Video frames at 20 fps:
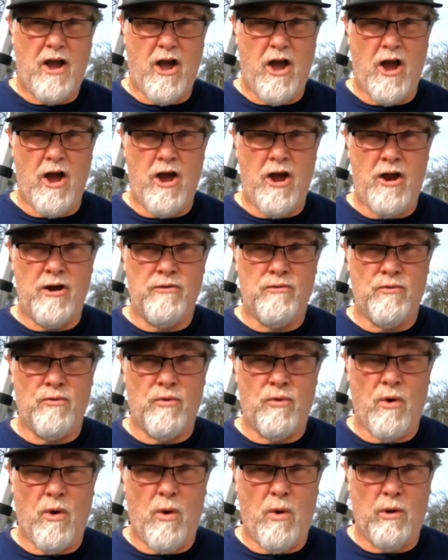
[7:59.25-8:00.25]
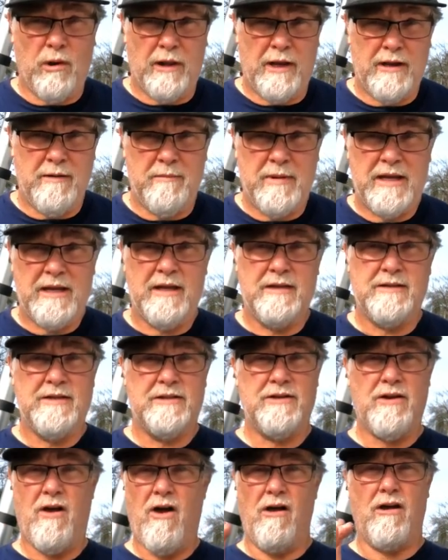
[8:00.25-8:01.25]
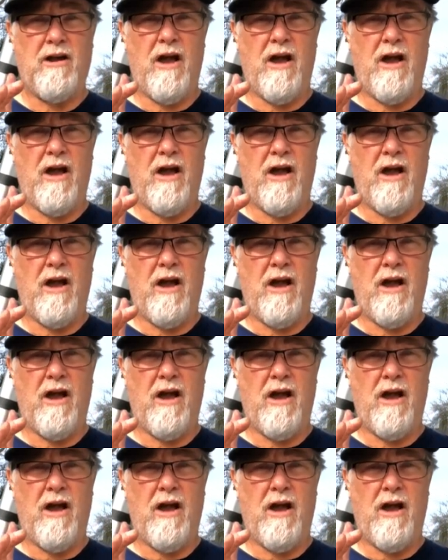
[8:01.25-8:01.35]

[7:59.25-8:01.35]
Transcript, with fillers: unroll it, because it's all